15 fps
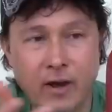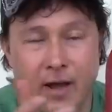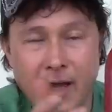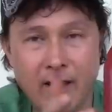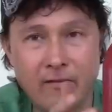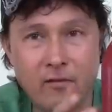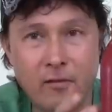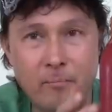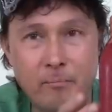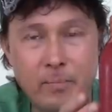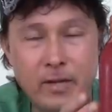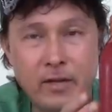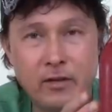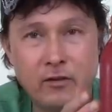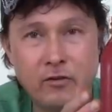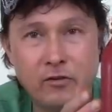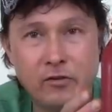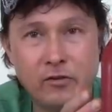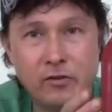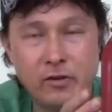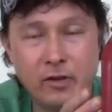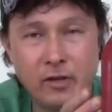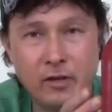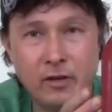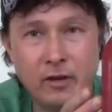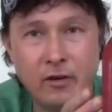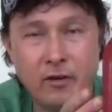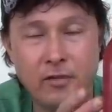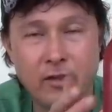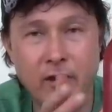have beets in
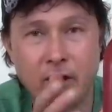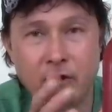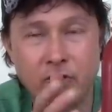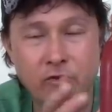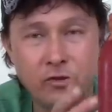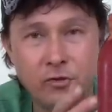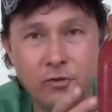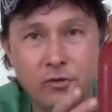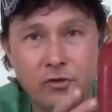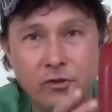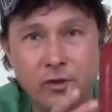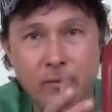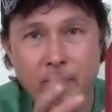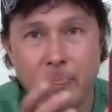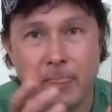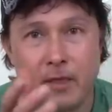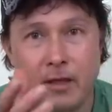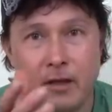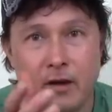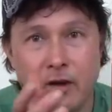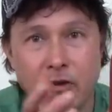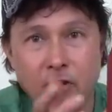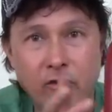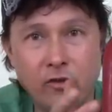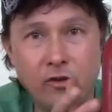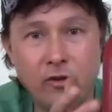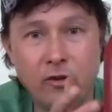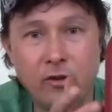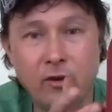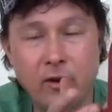here that I juice. In
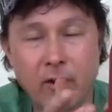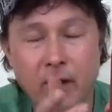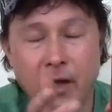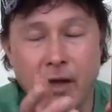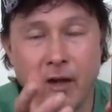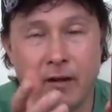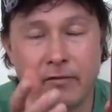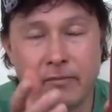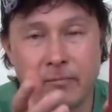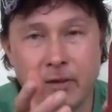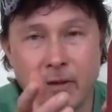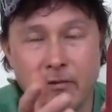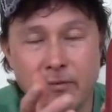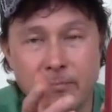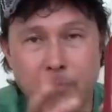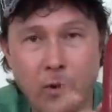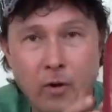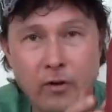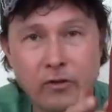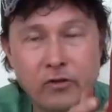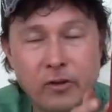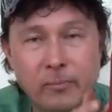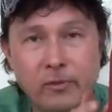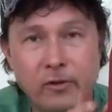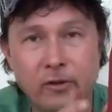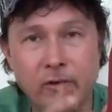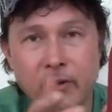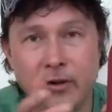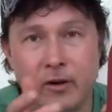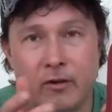addition, I have sometimes parsnips
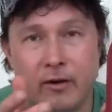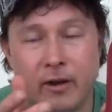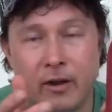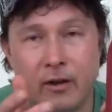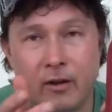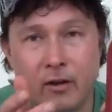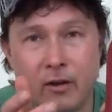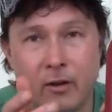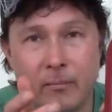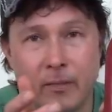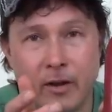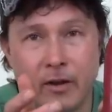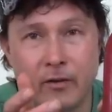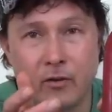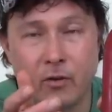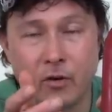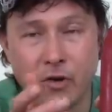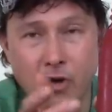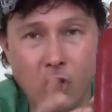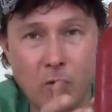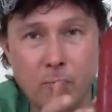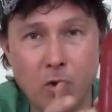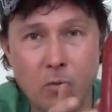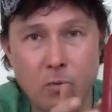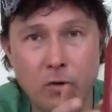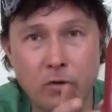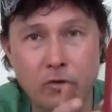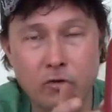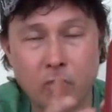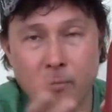in here um, and or gobo
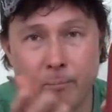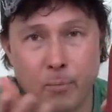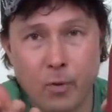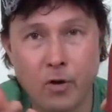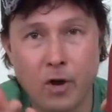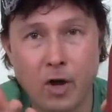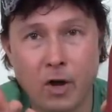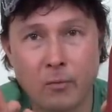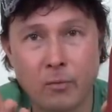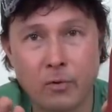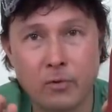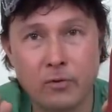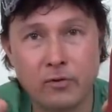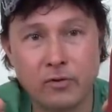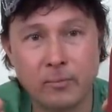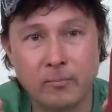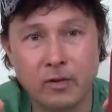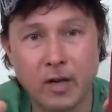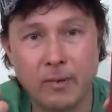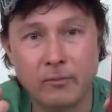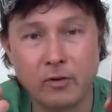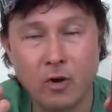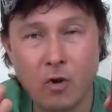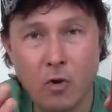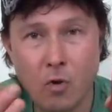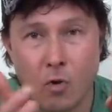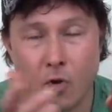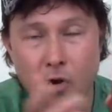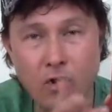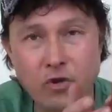root or burdock root. Sometimes
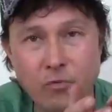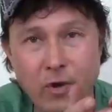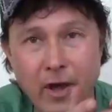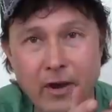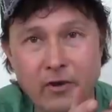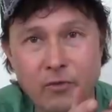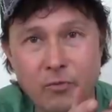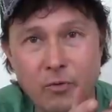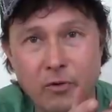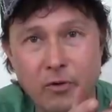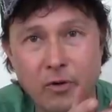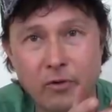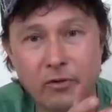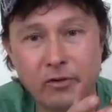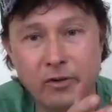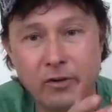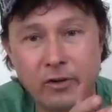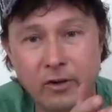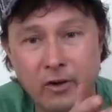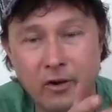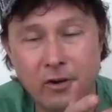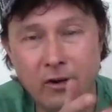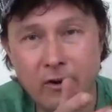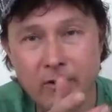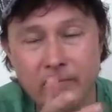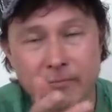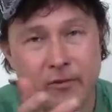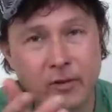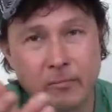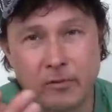horseradish root goes in here.
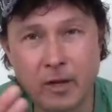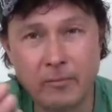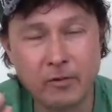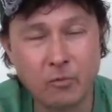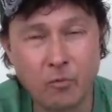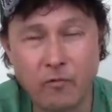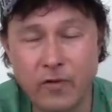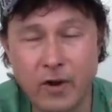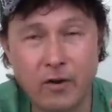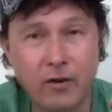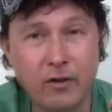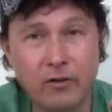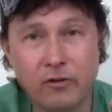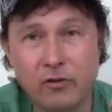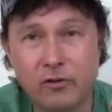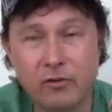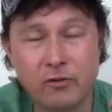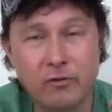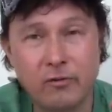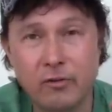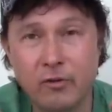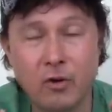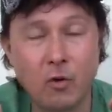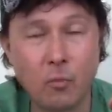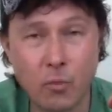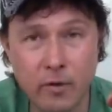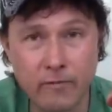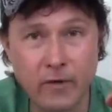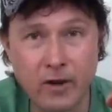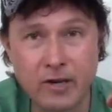Sometimes various you know
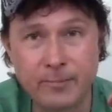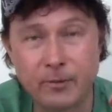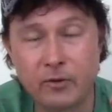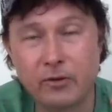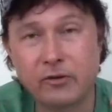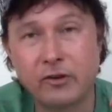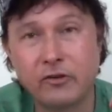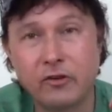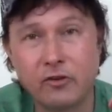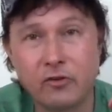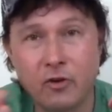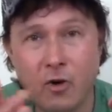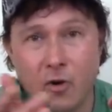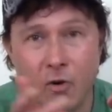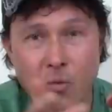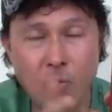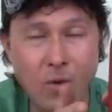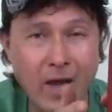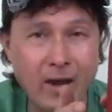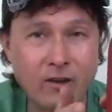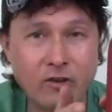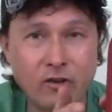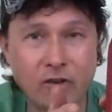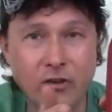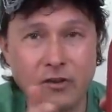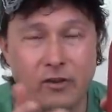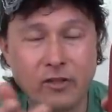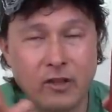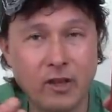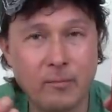root vegetables such as radishes.
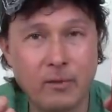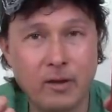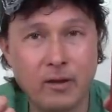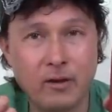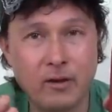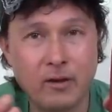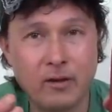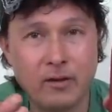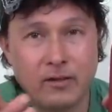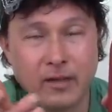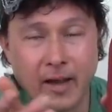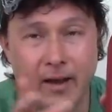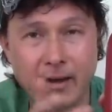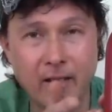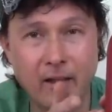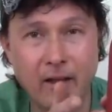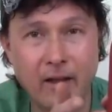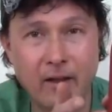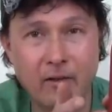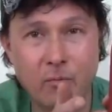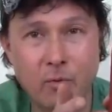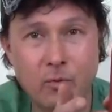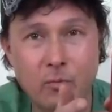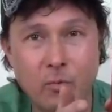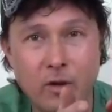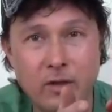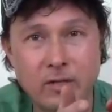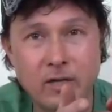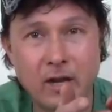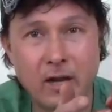I think I made a dandelion root
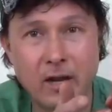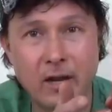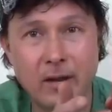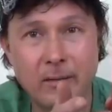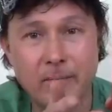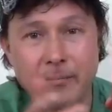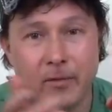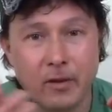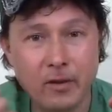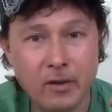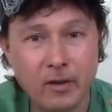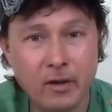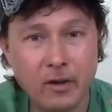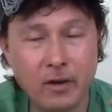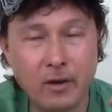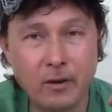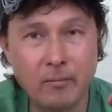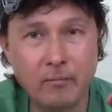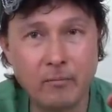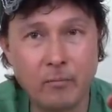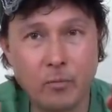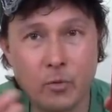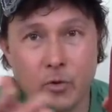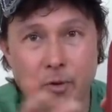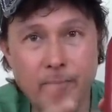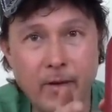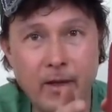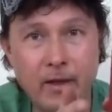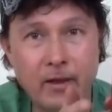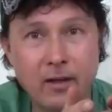one time. Um,
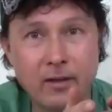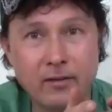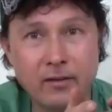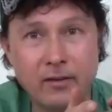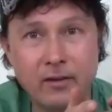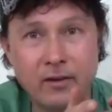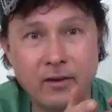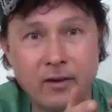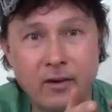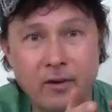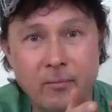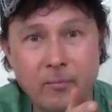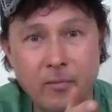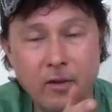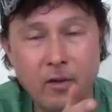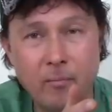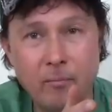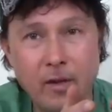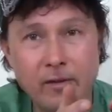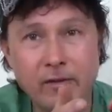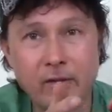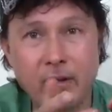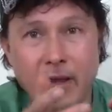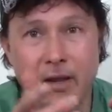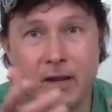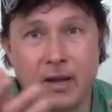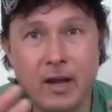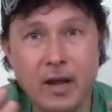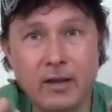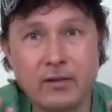rutabaga is in here. Basically,
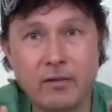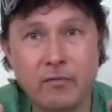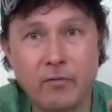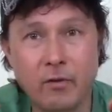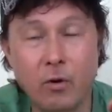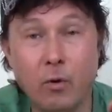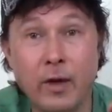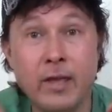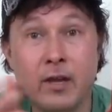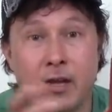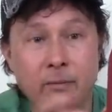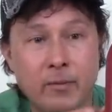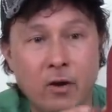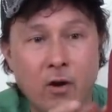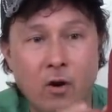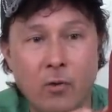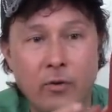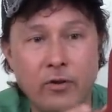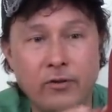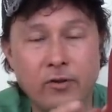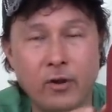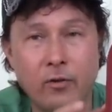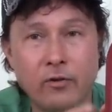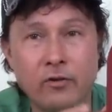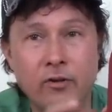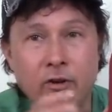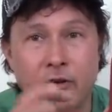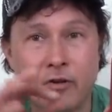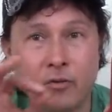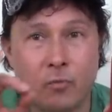any kinds of, oh, jicama always goes in
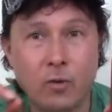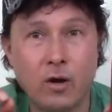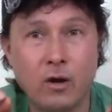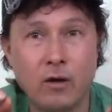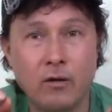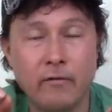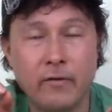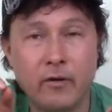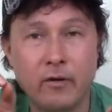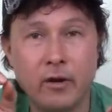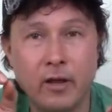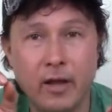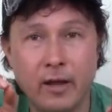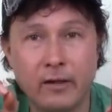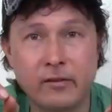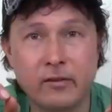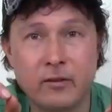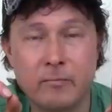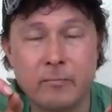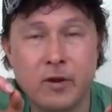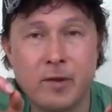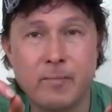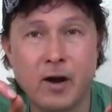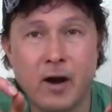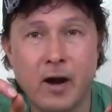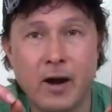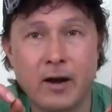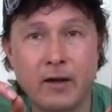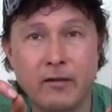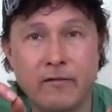here as well. Very excellent
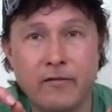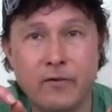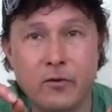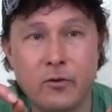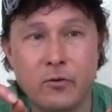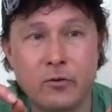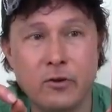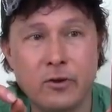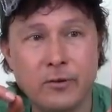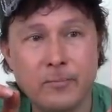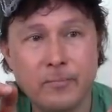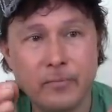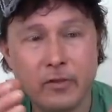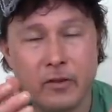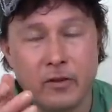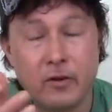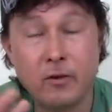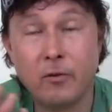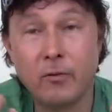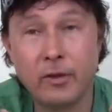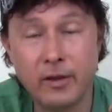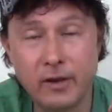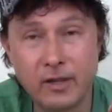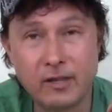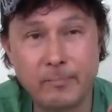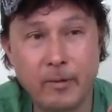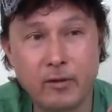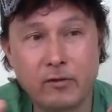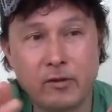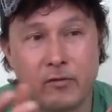prebiotic food, you know,
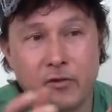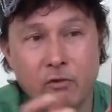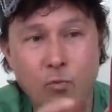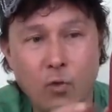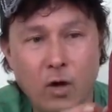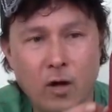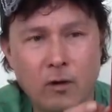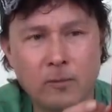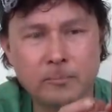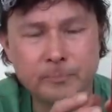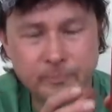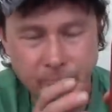inexpensive as well.